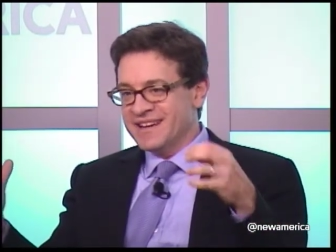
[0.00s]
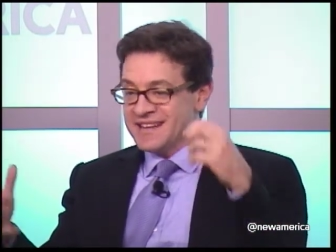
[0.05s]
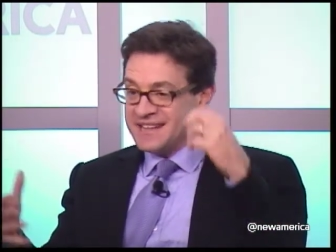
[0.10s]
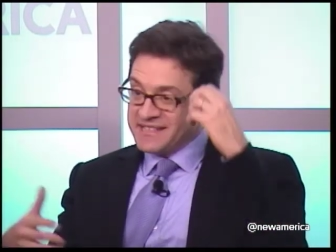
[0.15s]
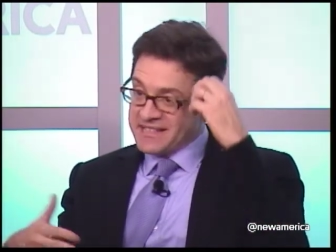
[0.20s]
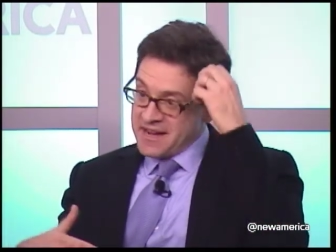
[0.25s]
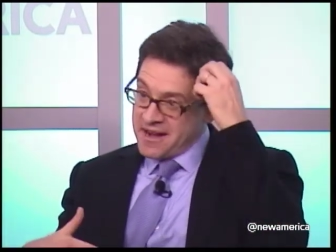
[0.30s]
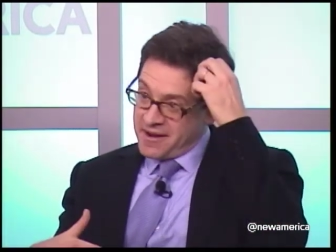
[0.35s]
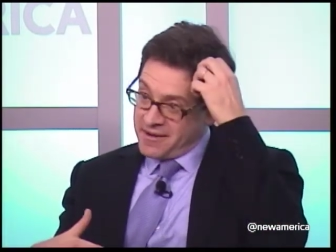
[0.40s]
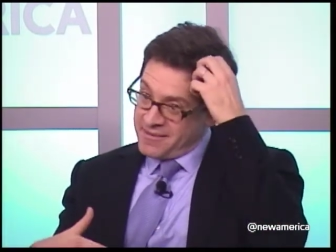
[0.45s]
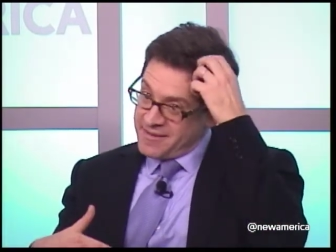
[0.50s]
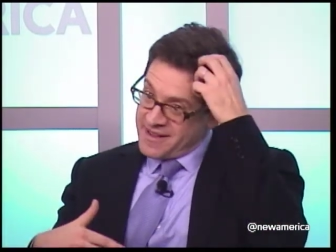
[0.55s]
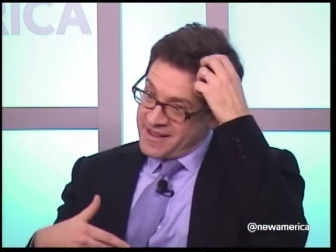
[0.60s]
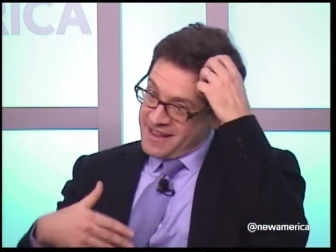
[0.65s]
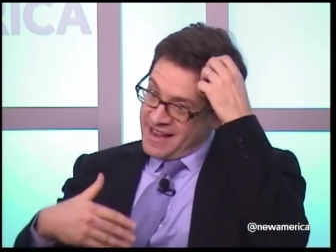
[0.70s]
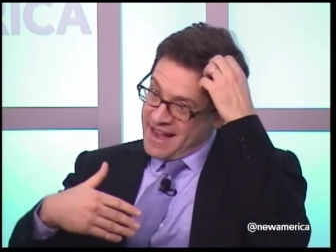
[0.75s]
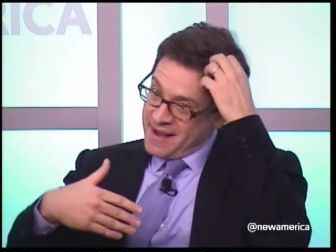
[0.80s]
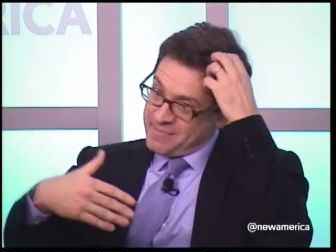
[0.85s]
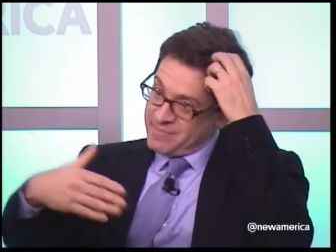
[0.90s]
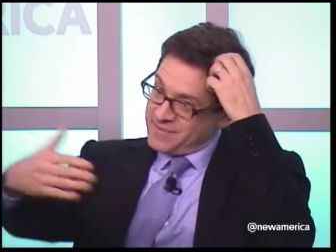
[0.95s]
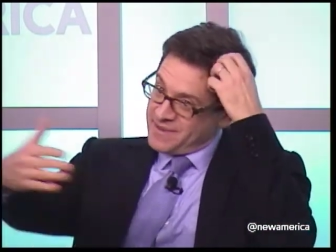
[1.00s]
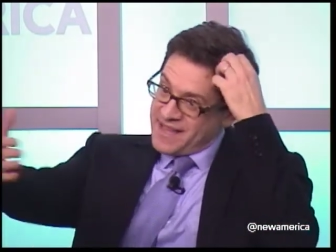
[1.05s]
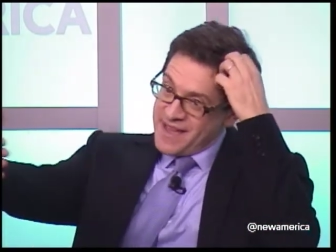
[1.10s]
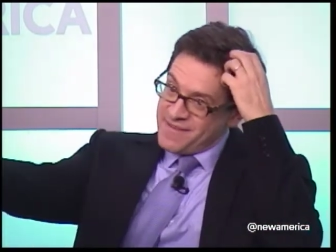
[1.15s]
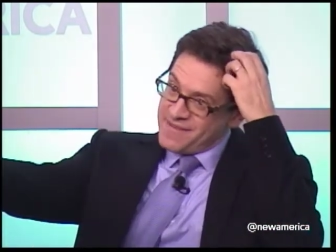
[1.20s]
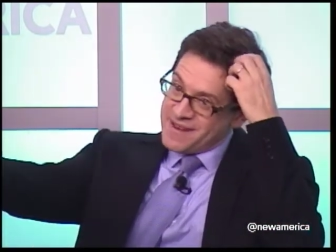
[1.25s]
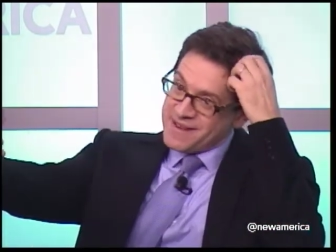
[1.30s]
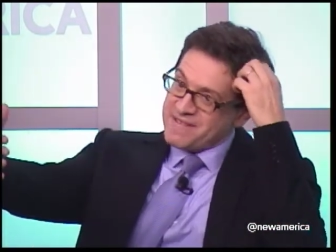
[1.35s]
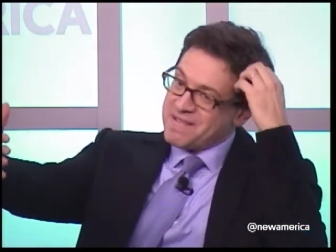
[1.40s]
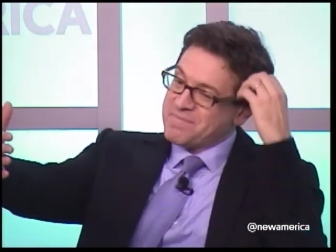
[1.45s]
So I'm
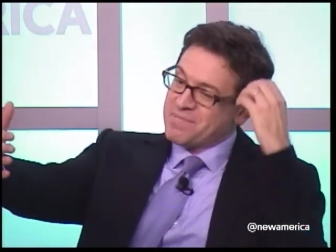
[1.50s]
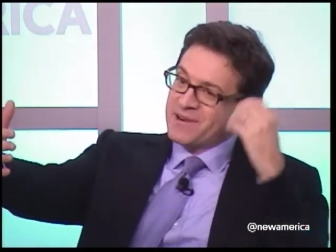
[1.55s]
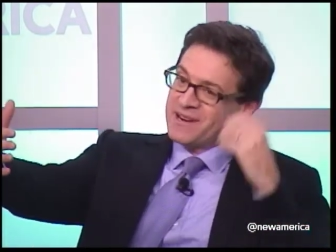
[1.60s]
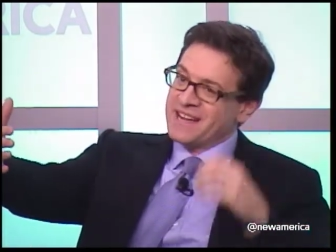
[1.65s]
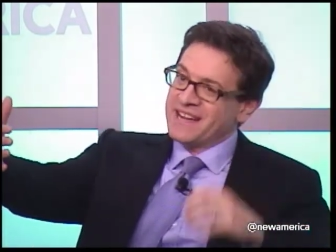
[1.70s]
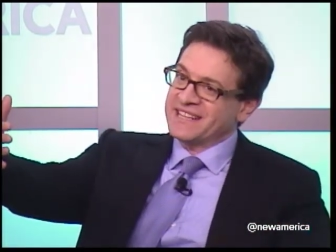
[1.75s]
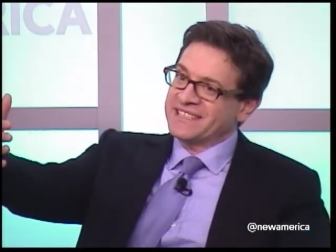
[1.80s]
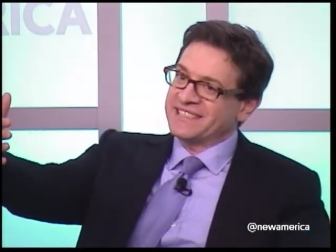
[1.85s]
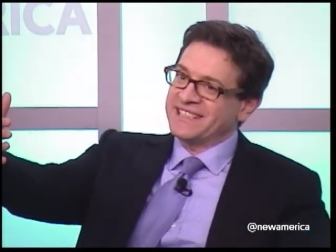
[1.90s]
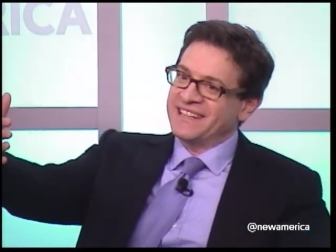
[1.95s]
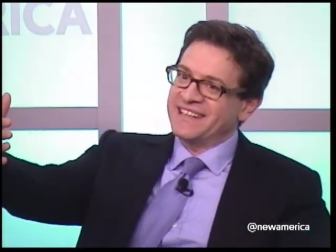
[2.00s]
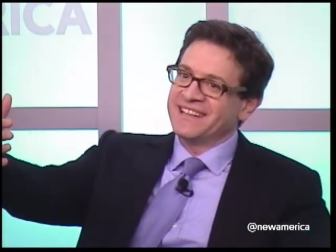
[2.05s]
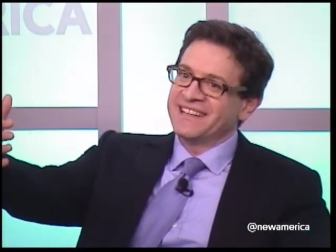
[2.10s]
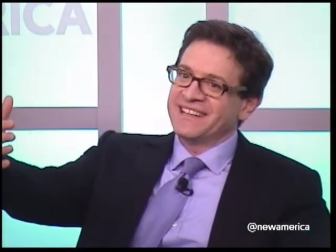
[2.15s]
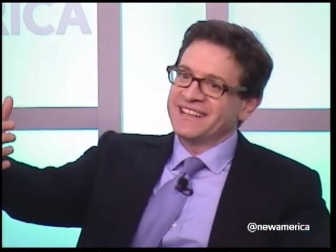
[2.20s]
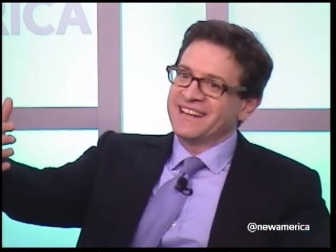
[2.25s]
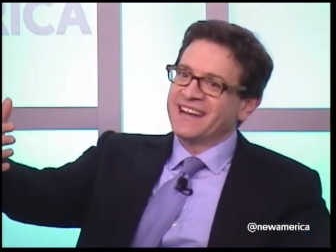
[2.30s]
giving you a prediction,